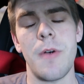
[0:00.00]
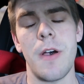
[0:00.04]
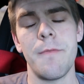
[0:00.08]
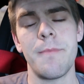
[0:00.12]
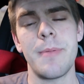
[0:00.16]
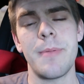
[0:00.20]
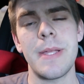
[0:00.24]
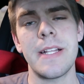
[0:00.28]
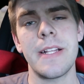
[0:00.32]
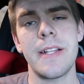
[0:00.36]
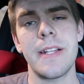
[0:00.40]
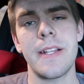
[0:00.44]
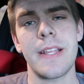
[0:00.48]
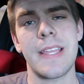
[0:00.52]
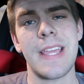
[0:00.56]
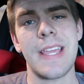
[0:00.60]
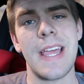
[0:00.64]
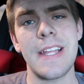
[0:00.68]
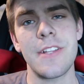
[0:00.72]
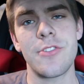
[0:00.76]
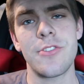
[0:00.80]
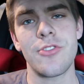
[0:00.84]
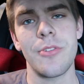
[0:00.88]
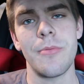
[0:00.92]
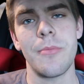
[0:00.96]
I've been in a
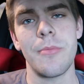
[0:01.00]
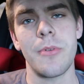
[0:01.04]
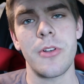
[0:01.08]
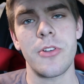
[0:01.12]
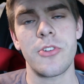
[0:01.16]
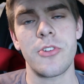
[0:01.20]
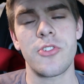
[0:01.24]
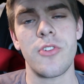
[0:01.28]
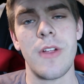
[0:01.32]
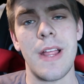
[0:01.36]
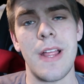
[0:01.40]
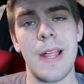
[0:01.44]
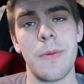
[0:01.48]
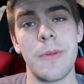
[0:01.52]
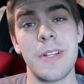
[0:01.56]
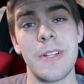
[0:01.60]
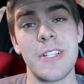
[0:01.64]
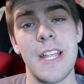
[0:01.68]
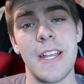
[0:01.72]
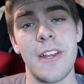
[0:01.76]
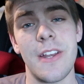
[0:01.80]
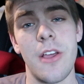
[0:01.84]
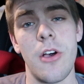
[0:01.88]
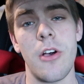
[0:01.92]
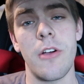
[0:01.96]
Caterham on a track
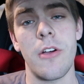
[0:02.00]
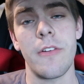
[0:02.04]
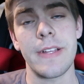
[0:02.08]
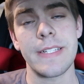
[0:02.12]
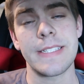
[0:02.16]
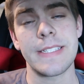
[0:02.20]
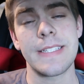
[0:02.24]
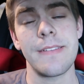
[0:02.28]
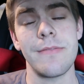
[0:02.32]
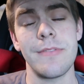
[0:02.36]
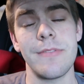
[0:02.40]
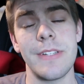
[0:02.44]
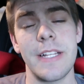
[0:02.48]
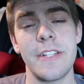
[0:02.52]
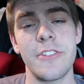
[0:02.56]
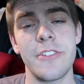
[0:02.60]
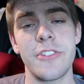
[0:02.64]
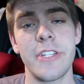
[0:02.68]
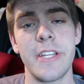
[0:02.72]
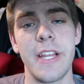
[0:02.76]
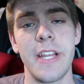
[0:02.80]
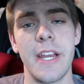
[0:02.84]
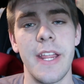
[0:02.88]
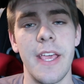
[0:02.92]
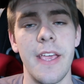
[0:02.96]
which had an RX-7
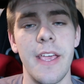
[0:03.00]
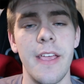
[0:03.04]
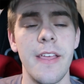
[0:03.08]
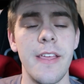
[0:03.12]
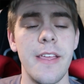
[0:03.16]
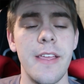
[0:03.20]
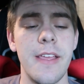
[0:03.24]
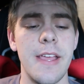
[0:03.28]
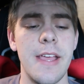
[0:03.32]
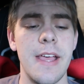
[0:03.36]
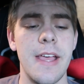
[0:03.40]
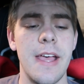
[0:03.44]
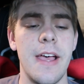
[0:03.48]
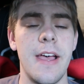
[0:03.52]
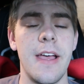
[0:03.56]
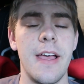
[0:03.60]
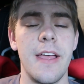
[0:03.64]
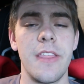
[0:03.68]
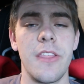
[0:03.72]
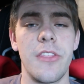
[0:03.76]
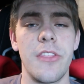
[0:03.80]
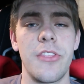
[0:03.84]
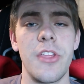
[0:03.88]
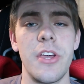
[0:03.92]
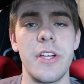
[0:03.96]
engine in it,
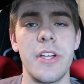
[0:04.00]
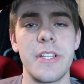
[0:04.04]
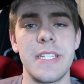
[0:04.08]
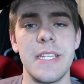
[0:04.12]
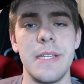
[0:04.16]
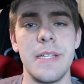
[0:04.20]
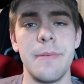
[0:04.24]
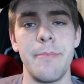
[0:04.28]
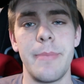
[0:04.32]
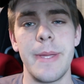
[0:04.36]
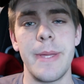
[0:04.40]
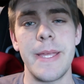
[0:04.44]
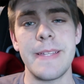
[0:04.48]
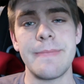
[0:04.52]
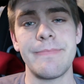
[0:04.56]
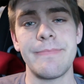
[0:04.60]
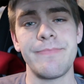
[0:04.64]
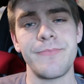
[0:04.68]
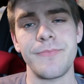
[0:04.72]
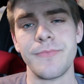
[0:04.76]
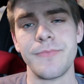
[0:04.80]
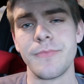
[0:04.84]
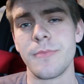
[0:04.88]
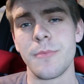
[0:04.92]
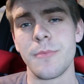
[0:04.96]
the 13B,